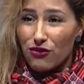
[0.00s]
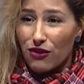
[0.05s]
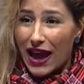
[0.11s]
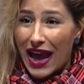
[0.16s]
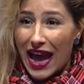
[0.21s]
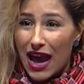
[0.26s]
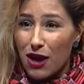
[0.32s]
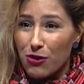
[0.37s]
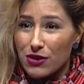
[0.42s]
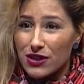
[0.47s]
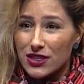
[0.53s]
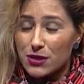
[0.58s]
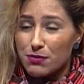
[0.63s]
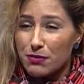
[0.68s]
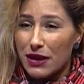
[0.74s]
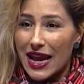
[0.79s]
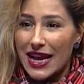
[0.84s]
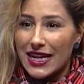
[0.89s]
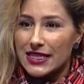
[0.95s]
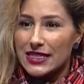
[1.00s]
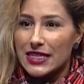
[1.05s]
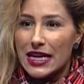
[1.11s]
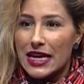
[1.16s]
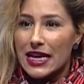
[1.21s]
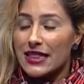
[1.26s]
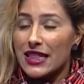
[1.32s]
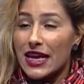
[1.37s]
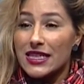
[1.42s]
hours paid.
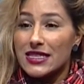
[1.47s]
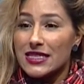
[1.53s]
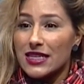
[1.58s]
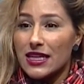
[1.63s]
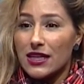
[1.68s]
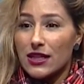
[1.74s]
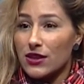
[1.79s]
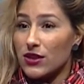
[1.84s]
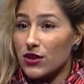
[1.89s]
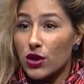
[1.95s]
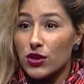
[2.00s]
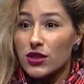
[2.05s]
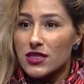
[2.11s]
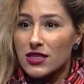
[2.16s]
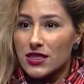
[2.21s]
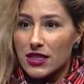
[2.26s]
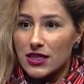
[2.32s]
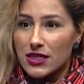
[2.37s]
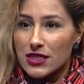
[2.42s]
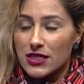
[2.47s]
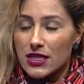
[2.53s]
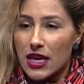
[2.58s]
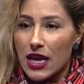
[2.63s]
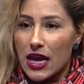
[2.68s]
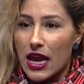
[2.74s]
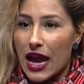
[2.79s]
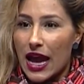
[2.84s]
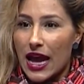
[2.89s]
That is not nonsense.
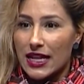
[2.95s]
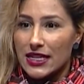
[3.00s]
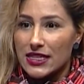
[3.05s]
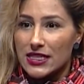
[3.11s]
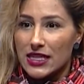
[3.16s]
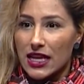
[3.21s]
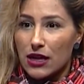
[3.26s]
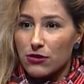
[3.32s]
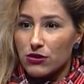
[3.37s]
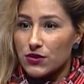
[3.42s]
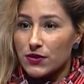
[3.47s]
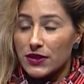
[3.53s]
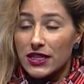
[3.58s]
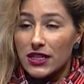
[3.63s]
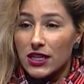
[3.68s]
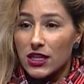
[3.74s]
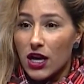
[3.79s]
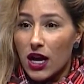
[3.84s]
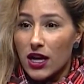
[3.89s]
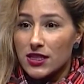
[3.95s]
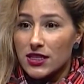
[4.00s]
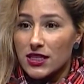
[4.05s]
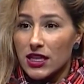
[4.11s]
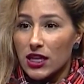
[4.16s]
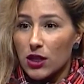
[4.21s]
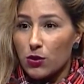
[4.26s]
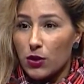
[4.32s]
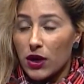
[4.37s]
And I was reading an
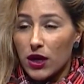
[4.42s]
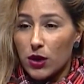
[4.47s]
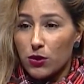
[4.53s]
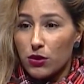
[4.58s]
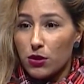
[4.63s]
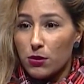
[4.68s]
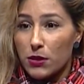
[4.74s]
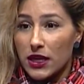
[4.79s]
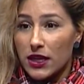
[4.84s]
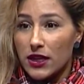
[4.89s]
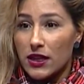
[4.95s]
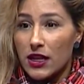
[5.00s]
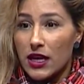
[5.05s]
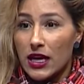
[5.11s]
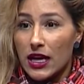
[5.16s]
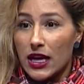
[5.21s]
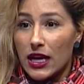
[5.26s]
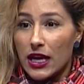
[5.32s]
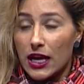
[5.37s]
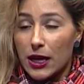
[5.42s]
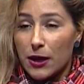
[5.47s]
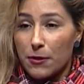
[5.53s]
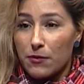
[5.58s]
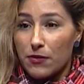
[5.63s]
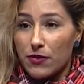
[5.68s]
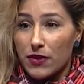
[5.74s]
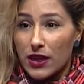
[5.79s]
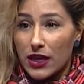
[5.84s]
article where a woman
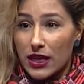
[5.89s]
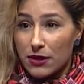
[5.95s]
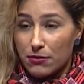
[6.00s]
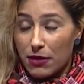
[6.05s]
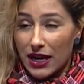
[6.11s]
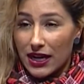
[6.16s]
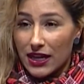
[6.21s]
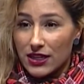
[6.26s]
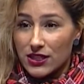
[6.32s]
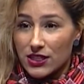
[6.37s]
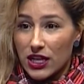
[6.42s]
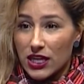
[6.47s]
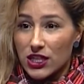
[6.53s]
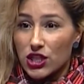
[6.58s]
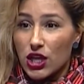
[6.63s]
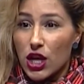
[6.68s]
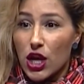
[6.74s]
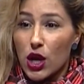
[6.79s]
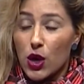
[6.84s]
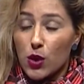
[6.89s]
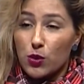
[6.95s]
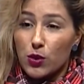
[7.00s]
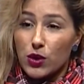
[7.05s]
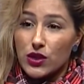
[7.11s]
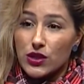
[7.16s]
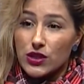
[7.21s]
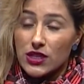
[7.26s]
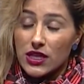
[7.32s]
in Bangladesh
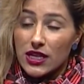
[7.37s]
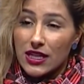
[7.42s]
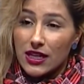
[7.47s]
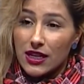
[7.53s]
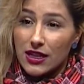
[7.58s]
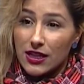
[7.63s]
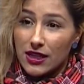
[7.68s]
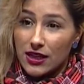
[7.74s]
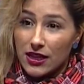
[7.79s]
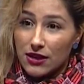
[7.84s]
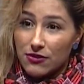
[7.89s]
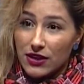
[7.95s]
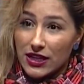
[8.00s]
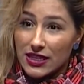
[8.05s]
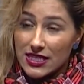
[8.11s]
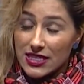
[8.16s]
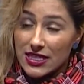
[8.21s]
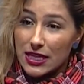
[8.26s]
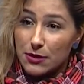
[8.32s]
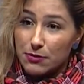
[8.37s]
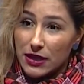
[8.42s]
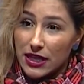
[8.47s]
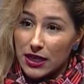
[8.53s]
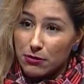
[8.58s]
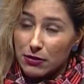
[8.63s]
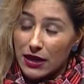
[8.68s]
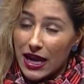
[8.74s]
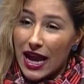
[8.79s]
was sleeping
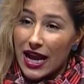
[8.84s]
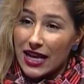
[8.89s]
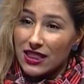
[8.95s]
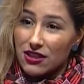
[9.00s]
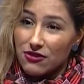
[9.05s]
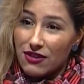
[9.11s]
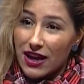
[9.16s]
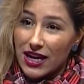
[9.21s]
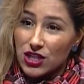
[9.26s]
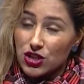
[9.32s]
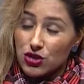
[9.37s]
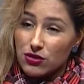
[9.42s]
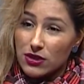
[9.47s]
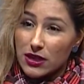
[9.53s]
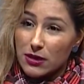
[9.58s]
behind the factory,